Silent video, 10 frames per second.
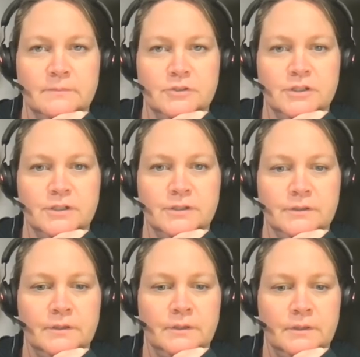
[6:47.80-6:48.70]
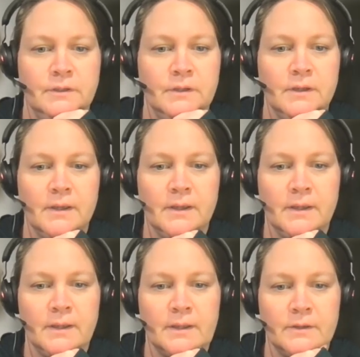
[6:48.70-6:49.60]
up share.
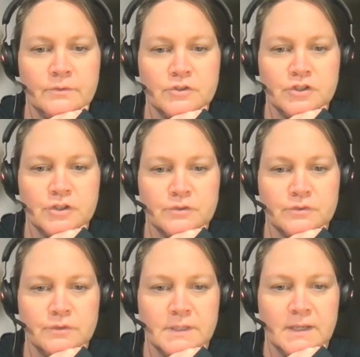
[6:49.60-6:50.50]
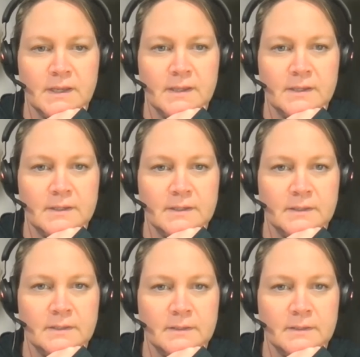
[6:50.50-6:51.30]
And you're going to share screen again.